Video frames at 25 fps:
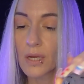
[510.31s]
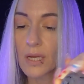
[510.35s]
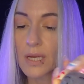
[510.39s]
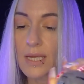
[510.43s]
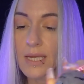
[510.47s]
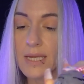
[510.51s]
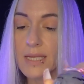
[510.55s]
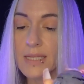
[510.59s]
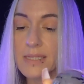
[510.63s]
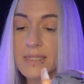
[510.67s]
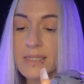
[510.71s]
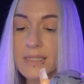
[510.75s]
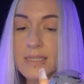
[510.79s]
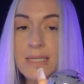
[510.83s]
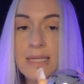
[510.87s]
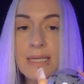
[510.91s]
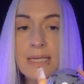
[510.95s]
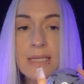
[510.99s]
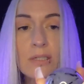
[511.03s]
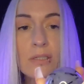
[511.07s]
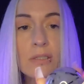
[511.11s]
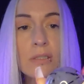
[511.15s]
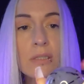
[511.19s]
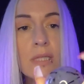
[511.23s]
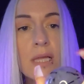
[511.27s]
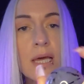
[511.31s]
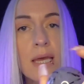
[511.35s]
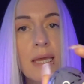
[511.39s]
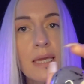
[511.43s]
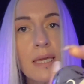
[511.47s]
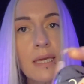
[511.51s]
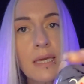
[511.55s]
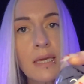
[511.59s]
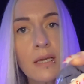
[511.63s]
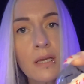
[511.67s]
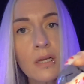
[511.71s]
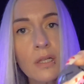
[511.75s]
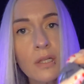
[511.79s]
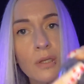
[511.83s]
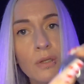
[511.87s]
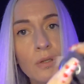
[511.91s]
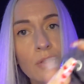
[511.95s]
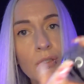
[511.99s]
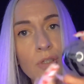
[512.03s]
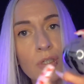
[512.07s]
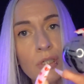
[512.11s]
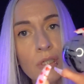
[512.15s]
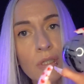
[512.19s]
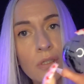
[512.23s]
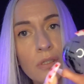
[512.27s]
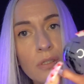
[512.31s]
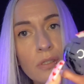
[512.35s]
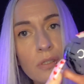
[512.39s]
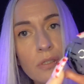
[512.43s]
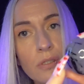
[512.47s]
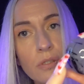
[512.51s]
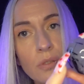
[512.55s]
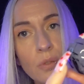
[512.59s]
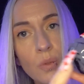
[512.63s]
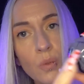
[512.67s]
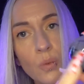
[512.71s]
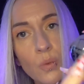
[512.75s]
Its needle-like inclusions,